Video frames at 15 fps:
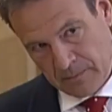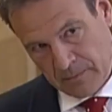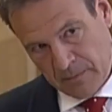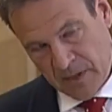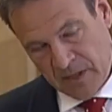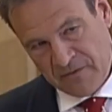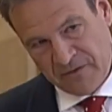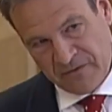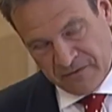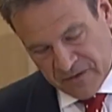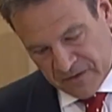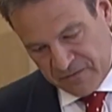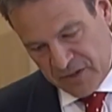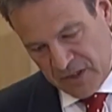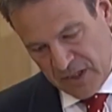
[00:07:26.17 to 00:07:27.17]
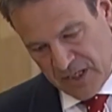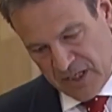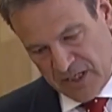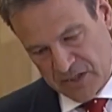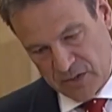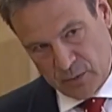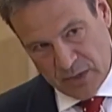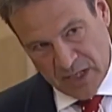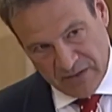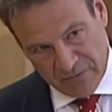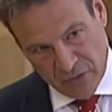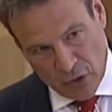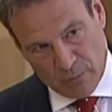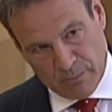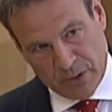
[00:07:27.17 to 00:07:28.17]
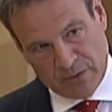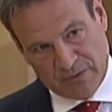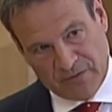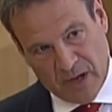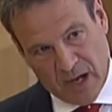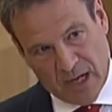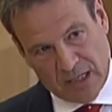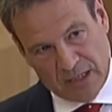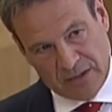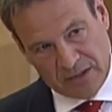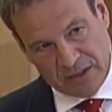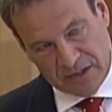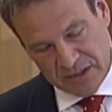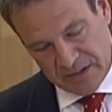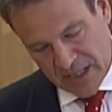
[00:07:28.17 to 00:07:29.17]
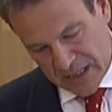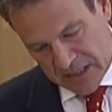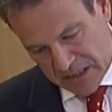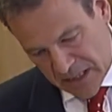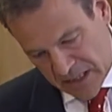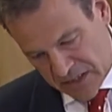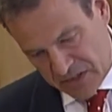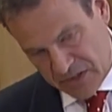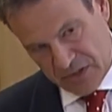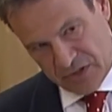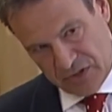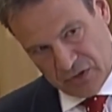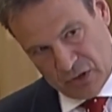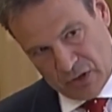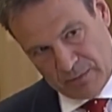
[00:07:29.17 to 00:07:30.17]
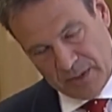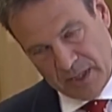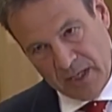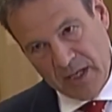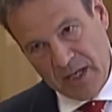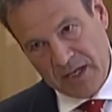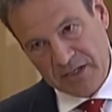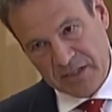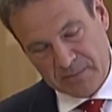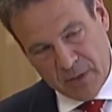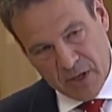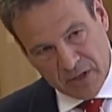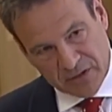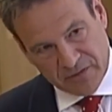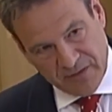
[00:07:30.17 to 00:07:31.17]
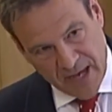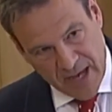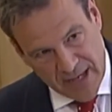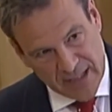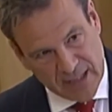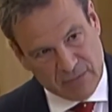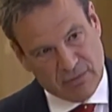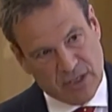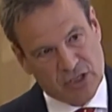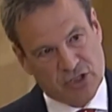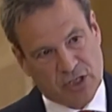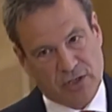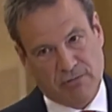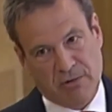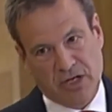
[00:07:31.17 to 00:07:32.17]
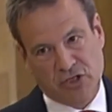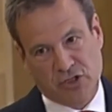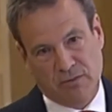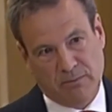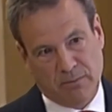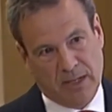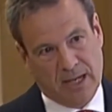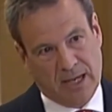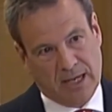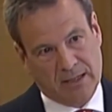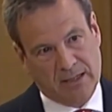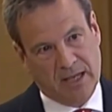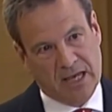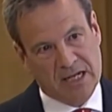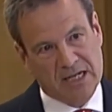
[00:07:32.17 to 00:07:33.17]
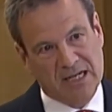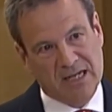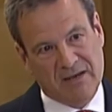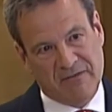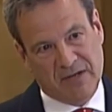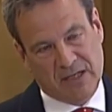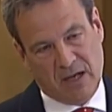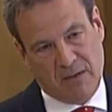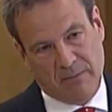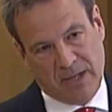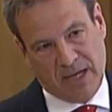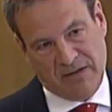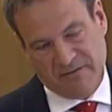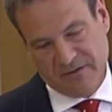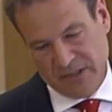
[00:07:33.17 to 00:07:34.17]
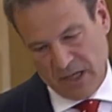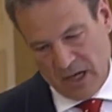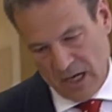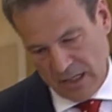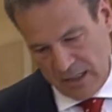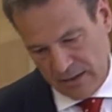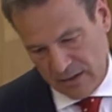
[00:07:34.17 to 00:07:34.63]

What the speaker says: For 50 years, we have not built for islanders, and that needs to stop. And as part of any regeneration plan, any levelling up plan for the island,